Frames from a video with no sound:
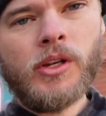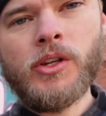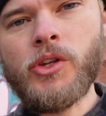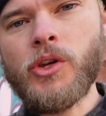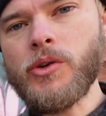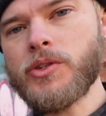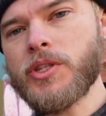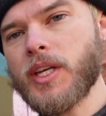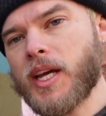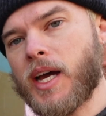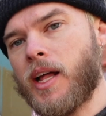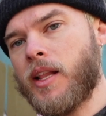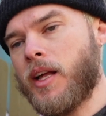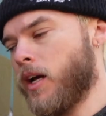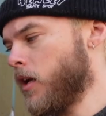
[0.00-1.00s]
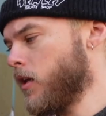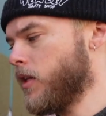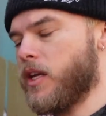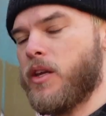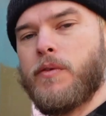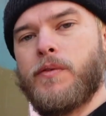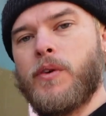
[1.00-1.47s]
Use the color that
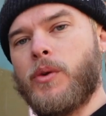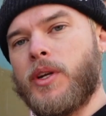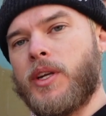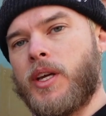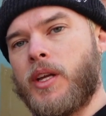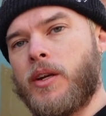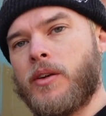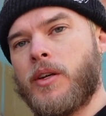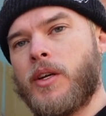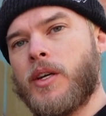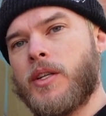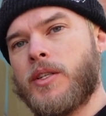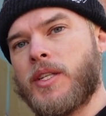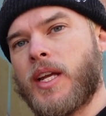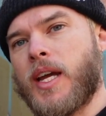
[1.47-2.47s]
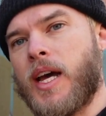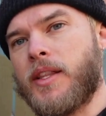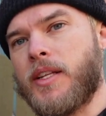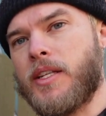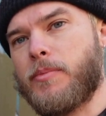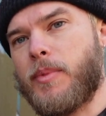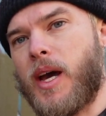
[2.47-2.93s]
you filled it in to cut
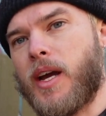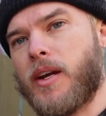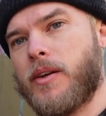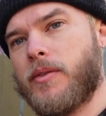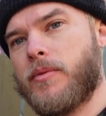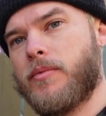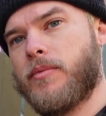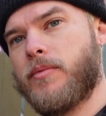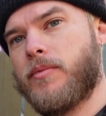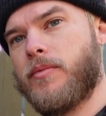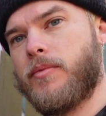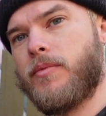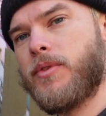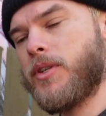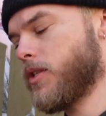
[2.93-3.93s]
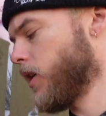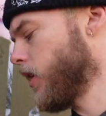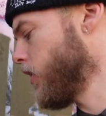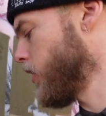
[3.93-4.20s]
these back, just like